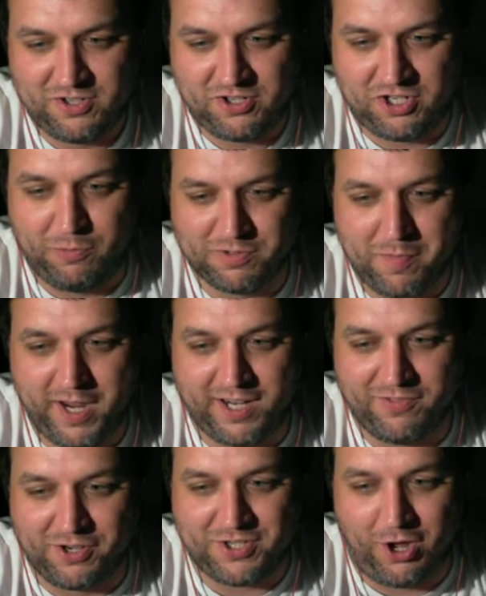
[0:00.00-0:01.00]
She was
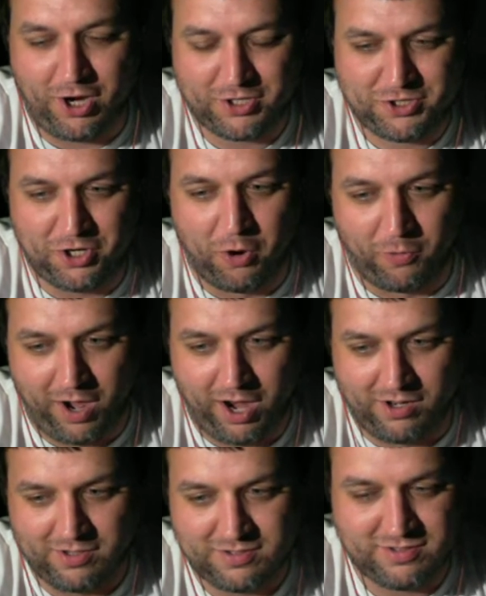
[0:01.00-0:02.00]
making the talk show
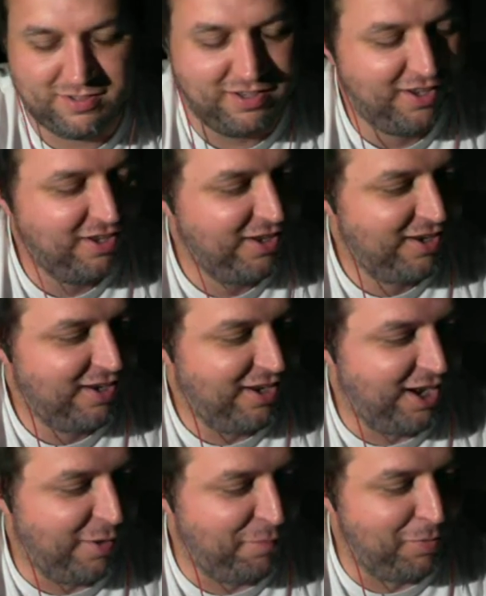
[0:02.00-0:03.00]
rounds,
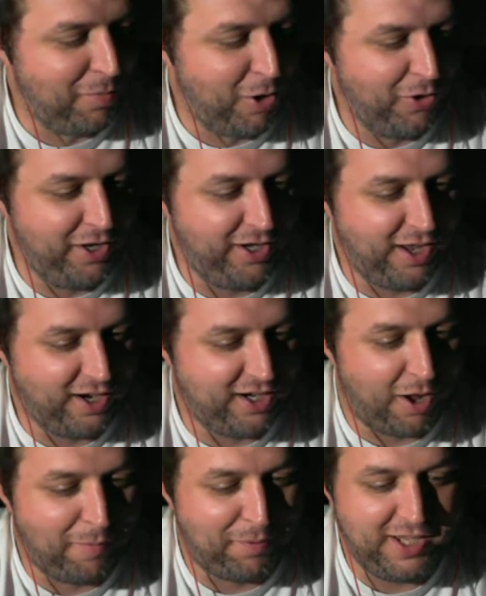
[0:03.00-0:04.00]
promoting a
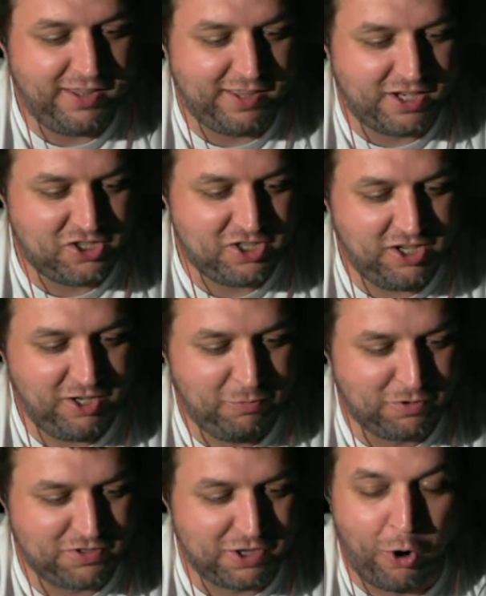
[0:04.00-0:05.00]
company that she
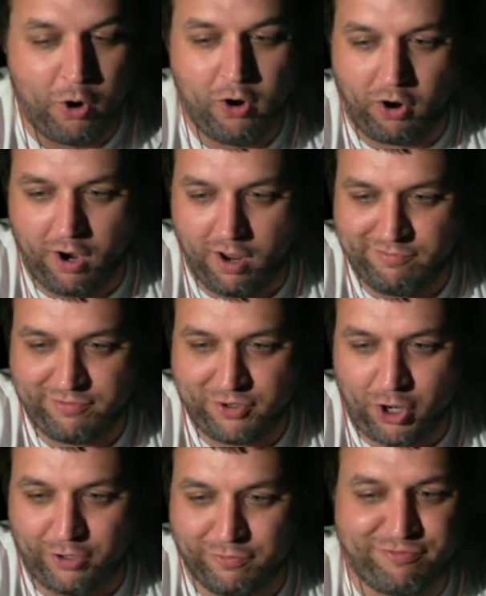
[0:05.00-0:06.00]
was the owner of called